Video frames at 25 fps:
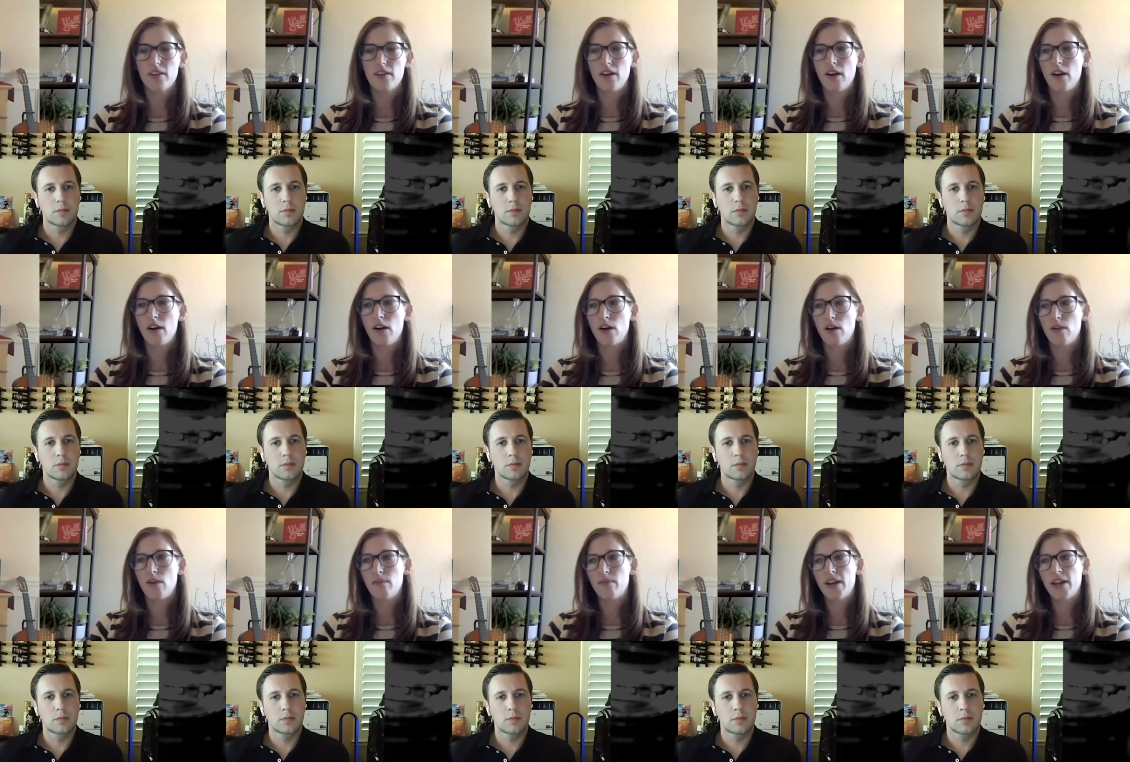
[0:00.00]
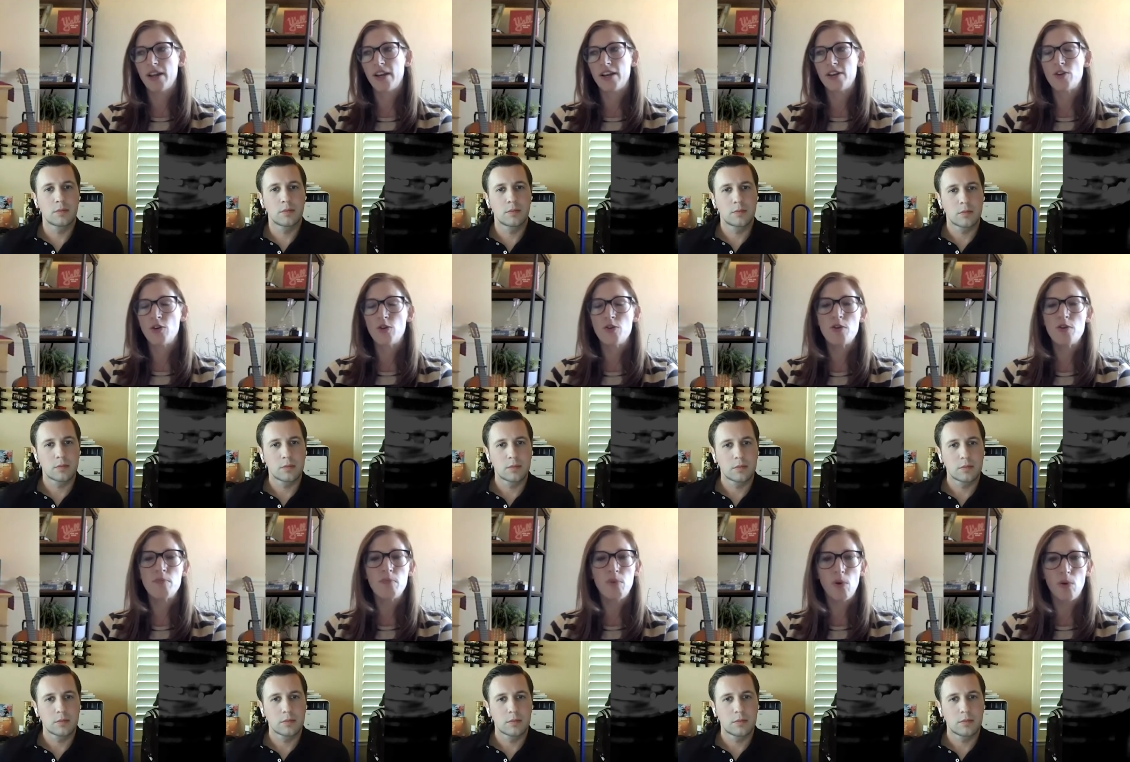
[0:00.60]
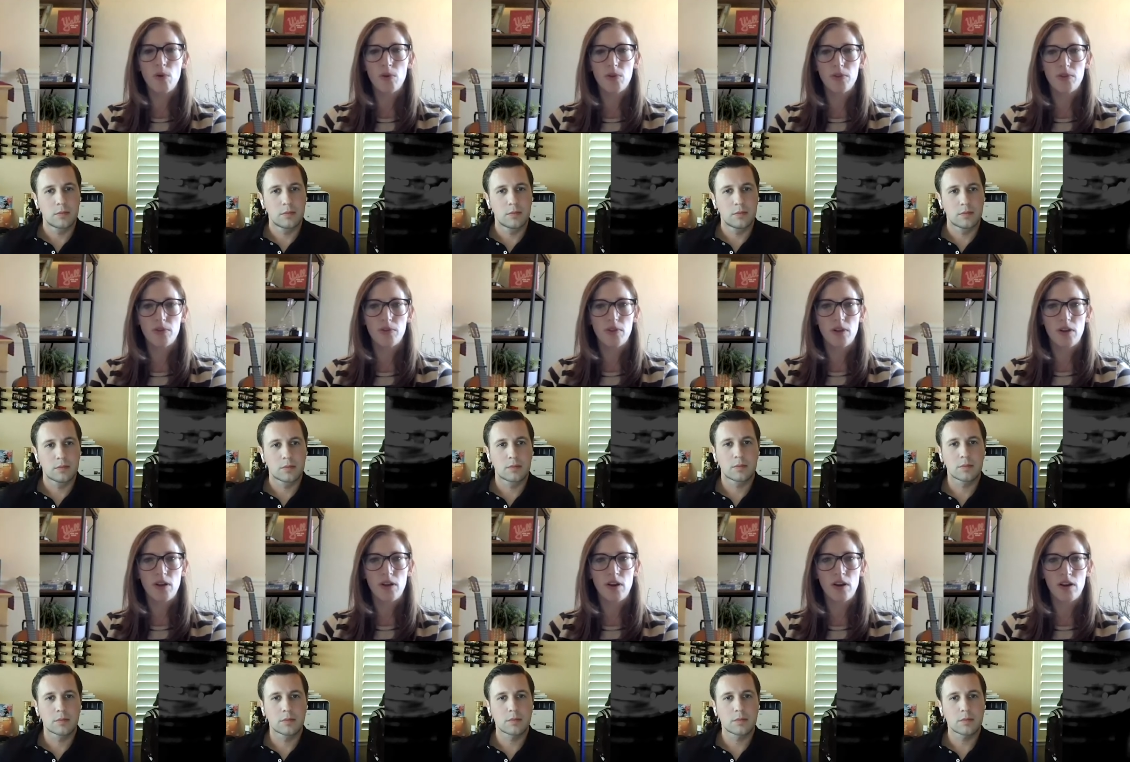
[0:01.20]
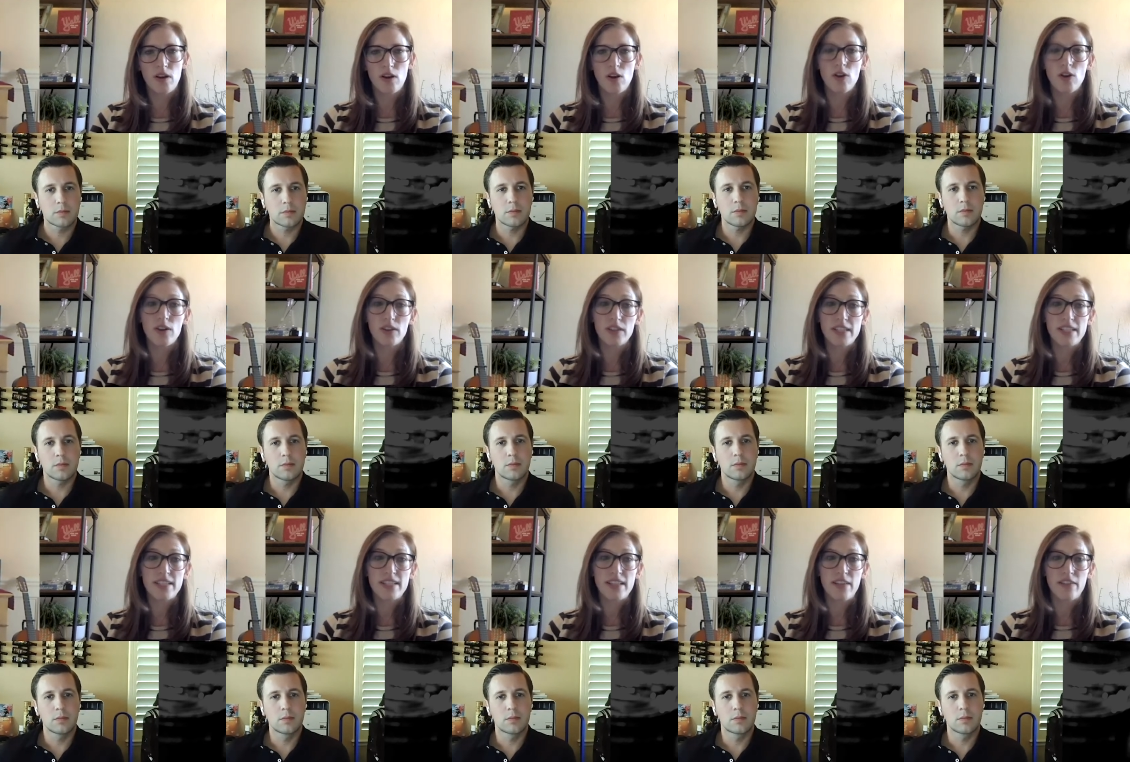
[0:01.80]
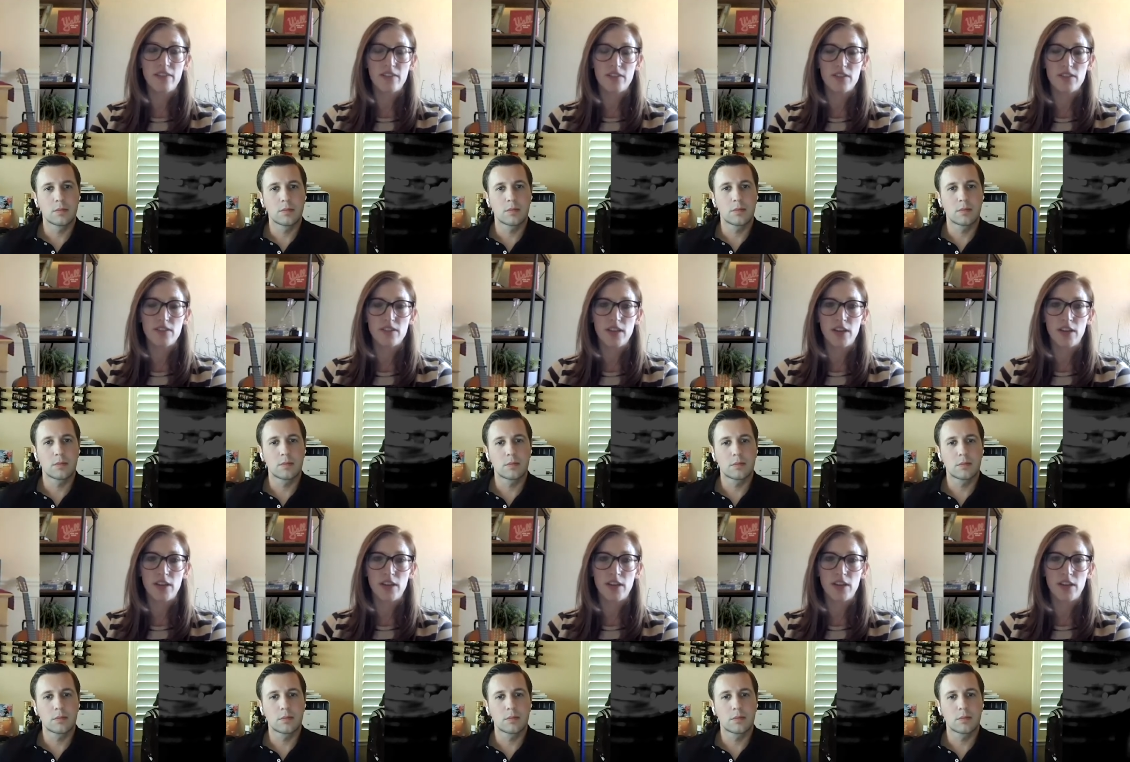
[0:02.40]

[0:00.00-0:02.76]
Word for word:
Speaker 1: Um, and I know you both, uh, or at least Evis,